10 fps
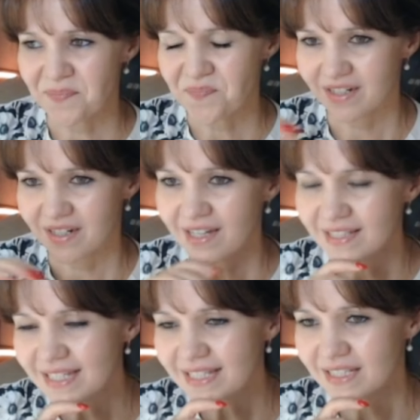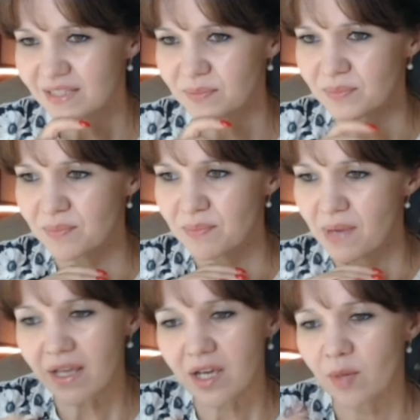I think that
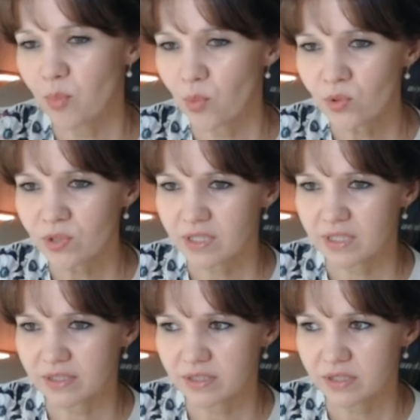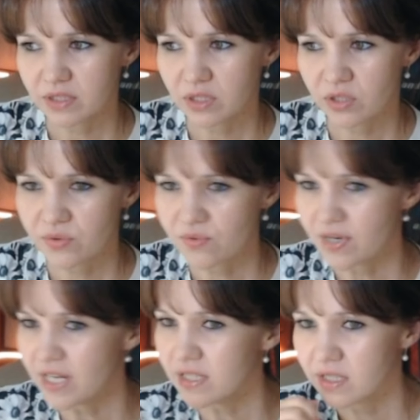my opponent, whose
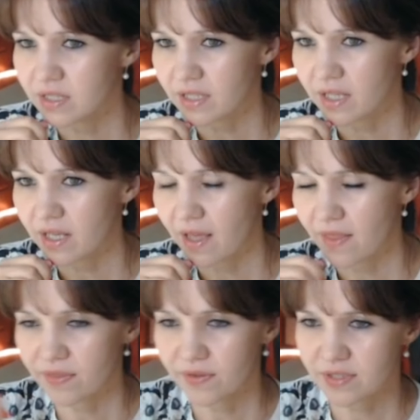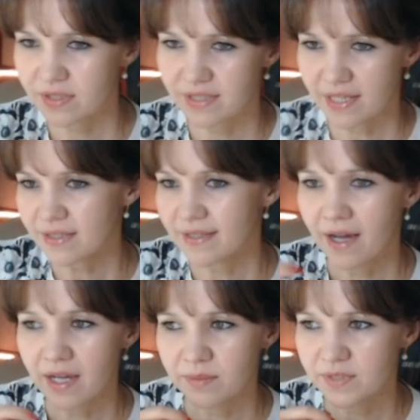rating at that
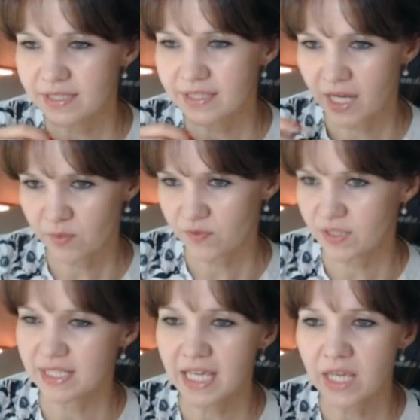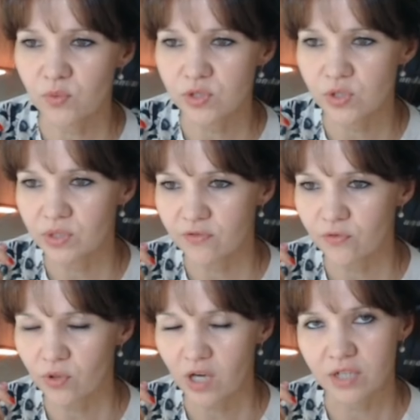time, the time of this game was only
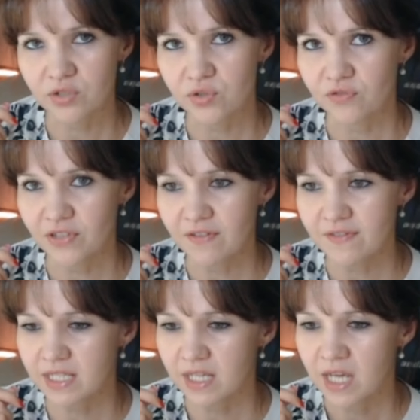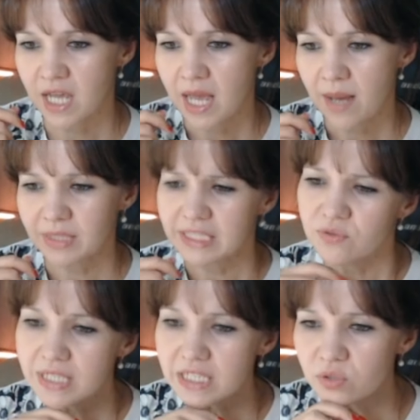450, played a
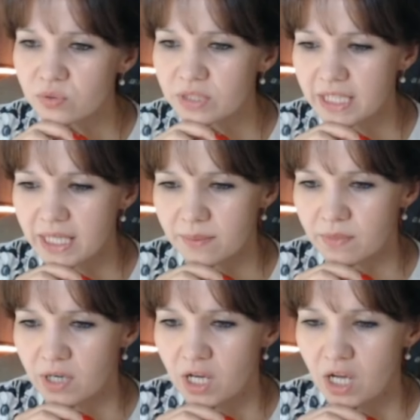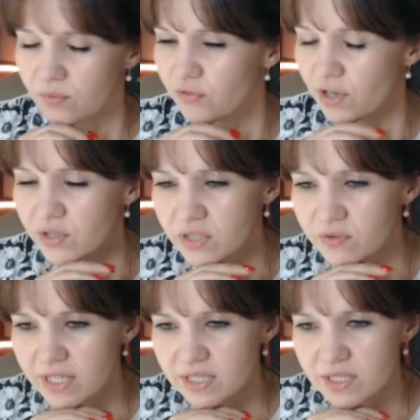really good game. Very
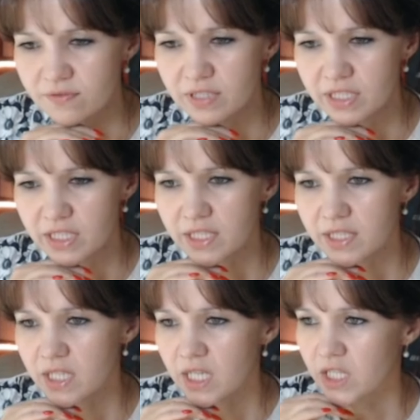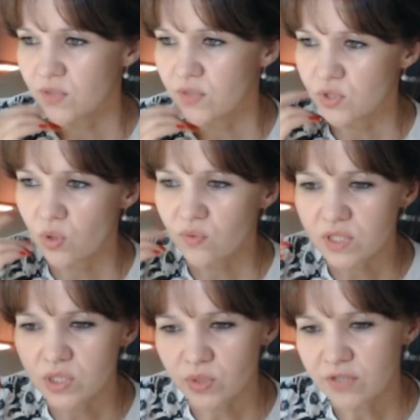aggressively, he was
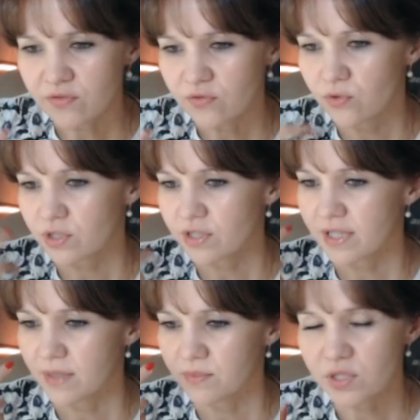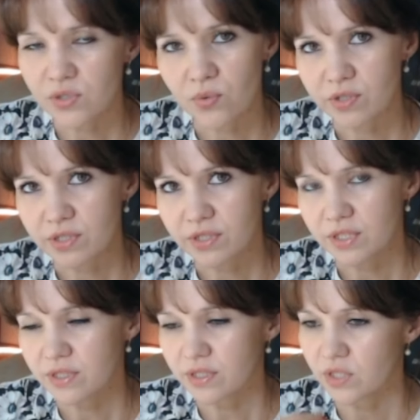always looking for some
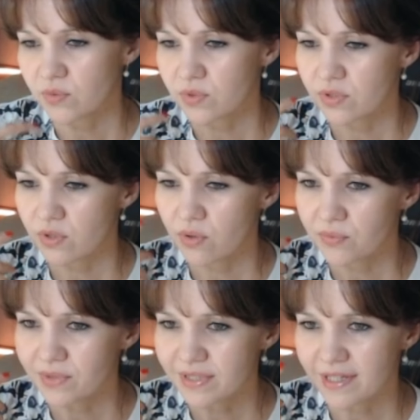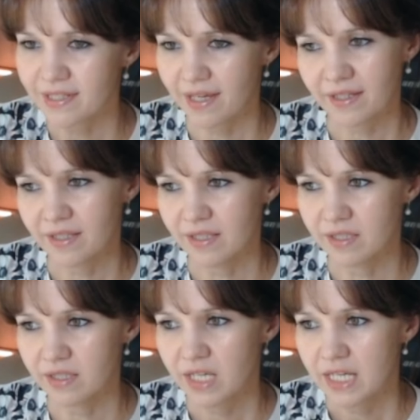resources, he was always attacking.
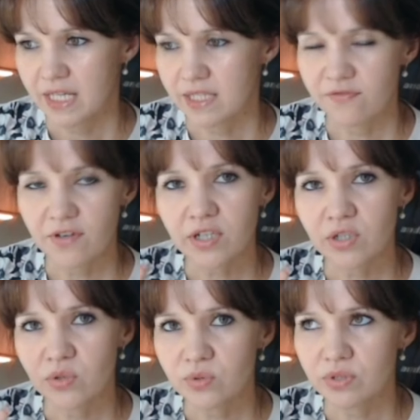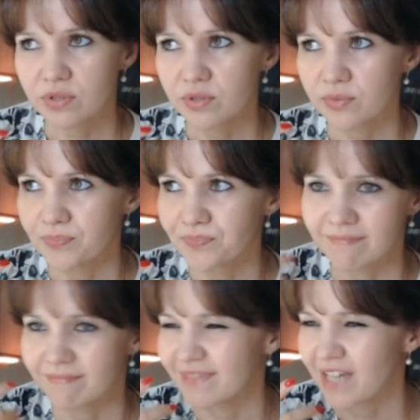It's very good
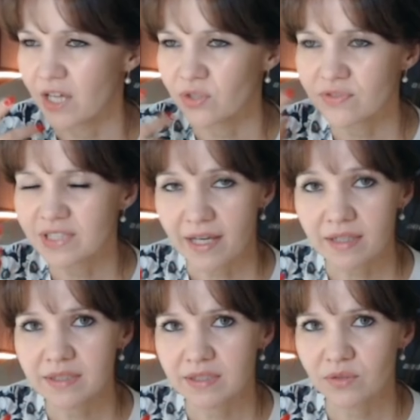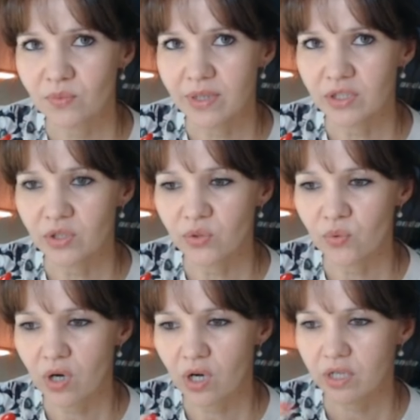kind of tactic when
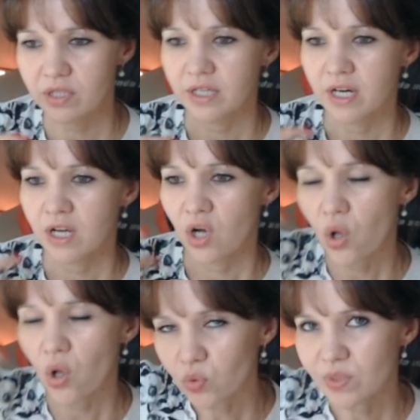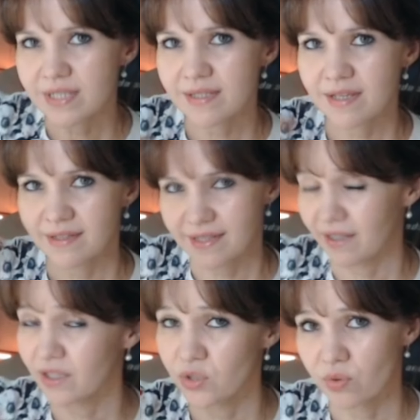you are always
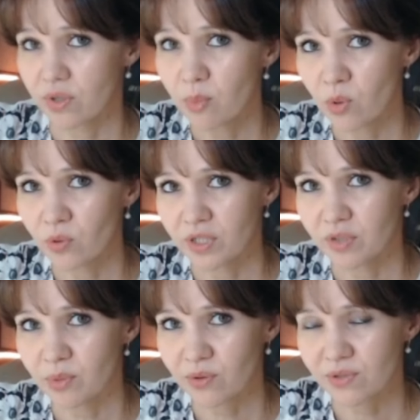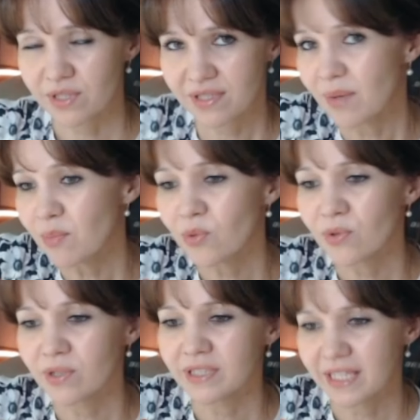attacking your opponent, because at some
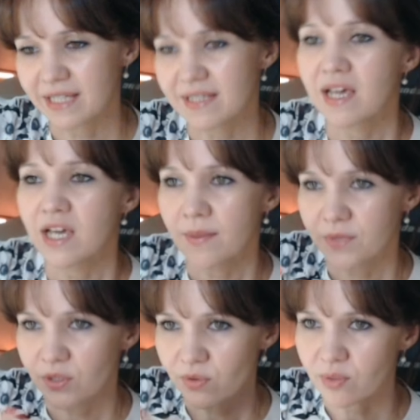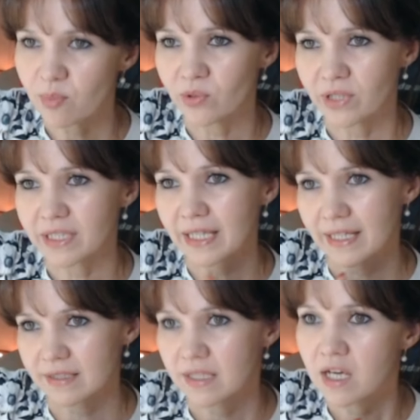point, yes, your opponent can